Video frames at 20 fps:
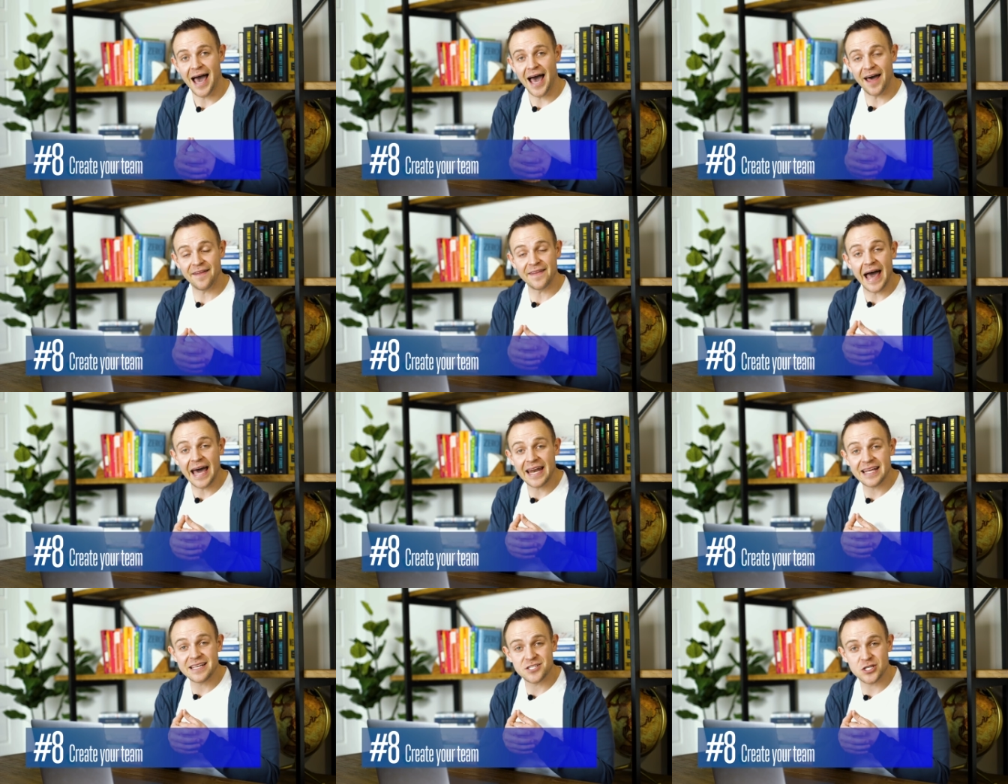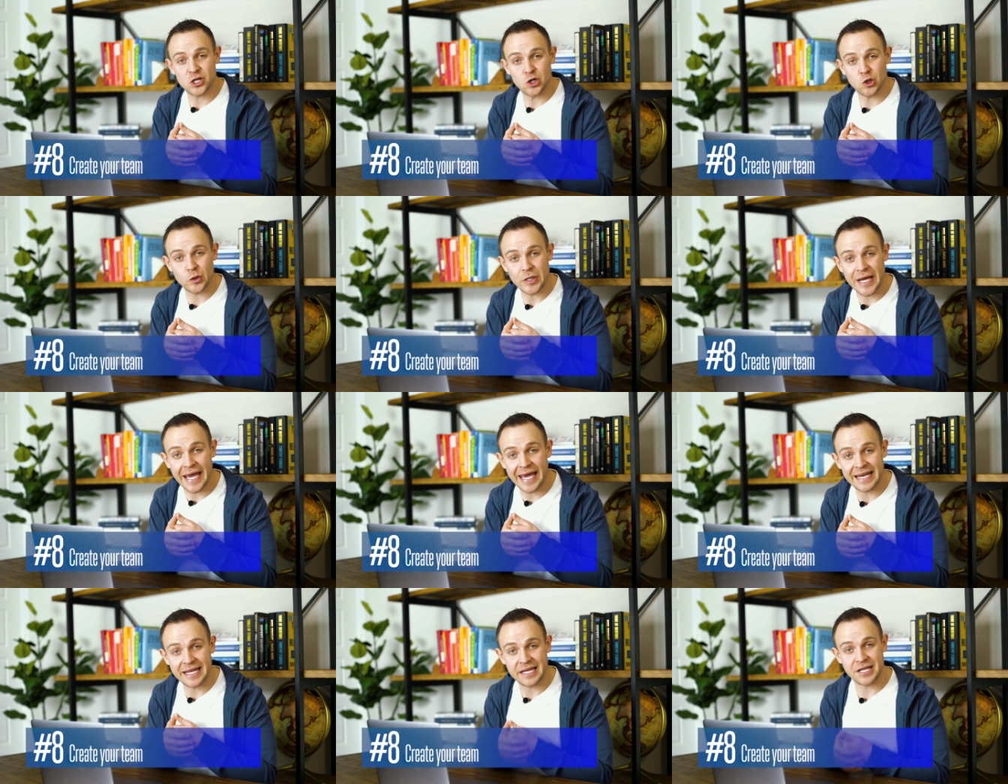and that is
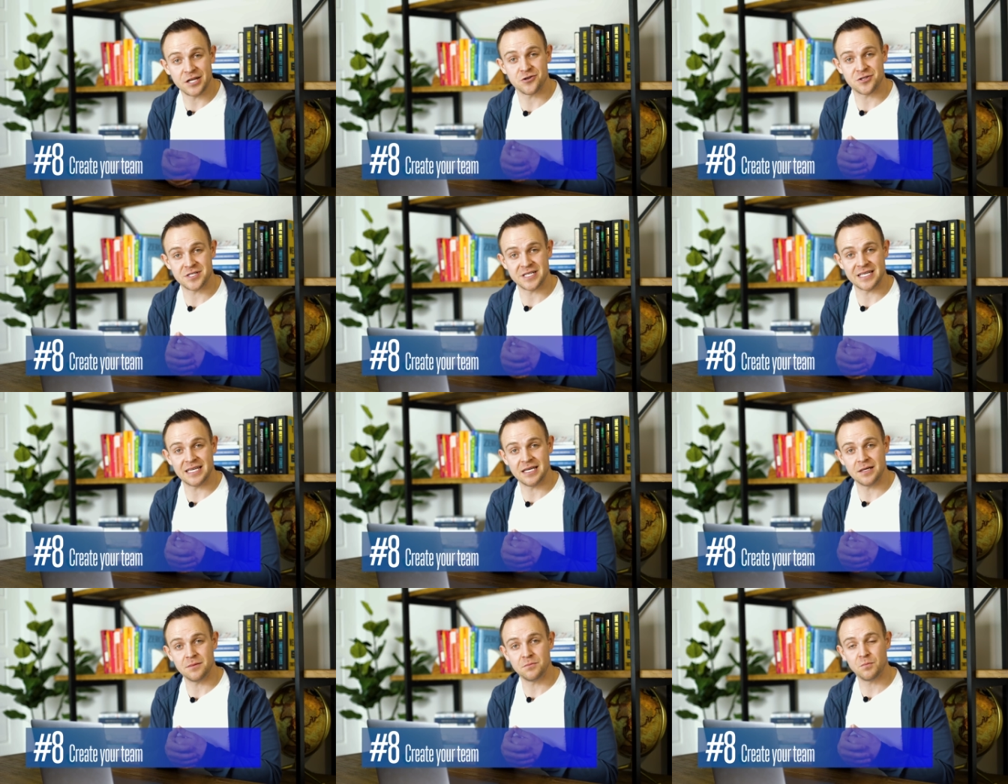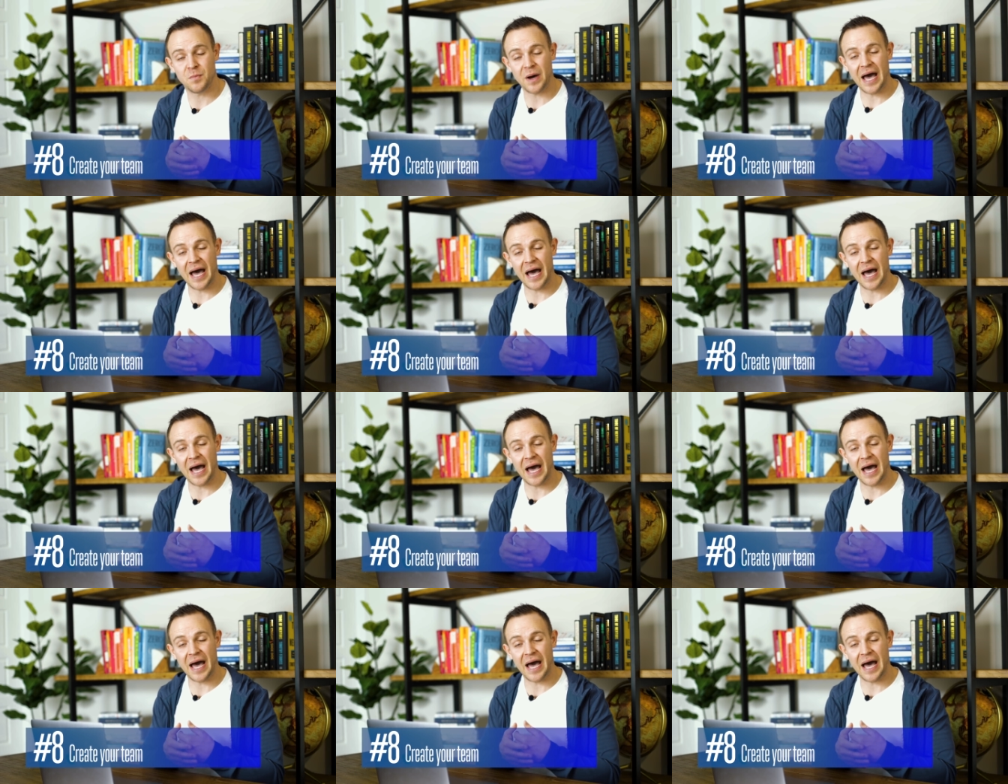creating your team.